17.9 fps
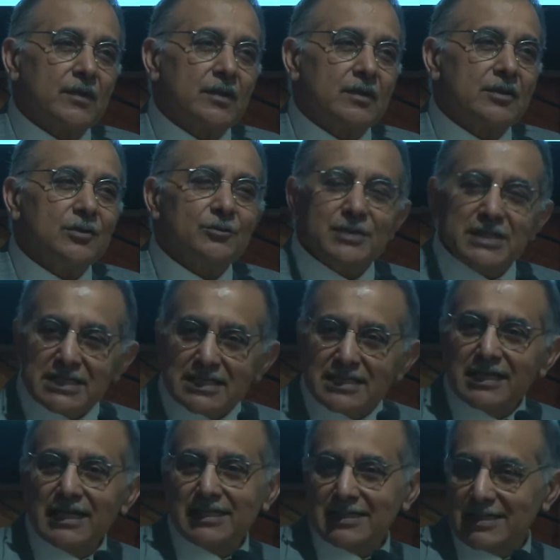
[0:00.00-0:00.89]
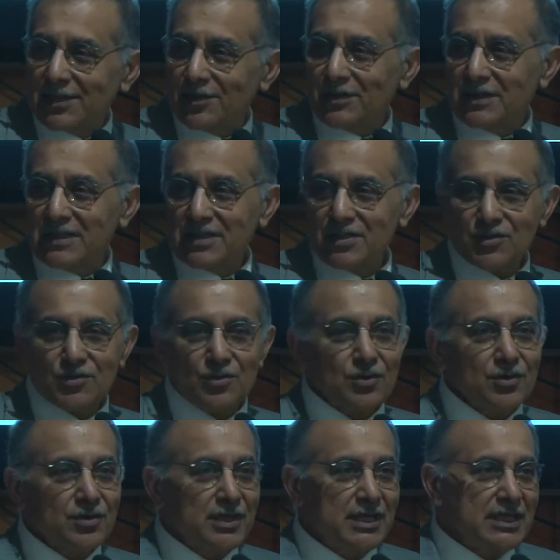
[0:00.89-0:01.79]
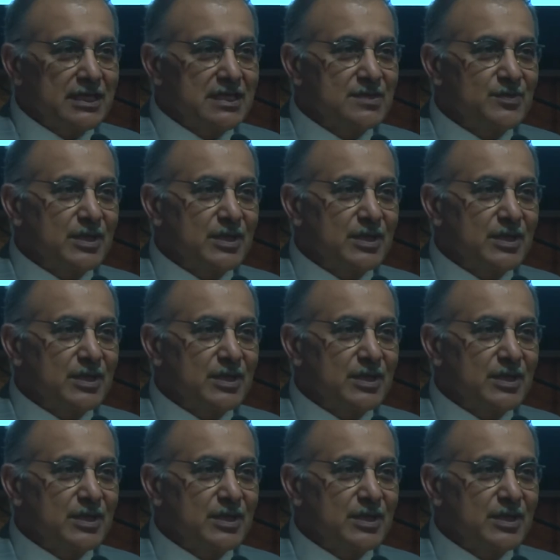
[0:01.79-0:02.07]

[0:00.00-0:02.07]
The reason I tell this story is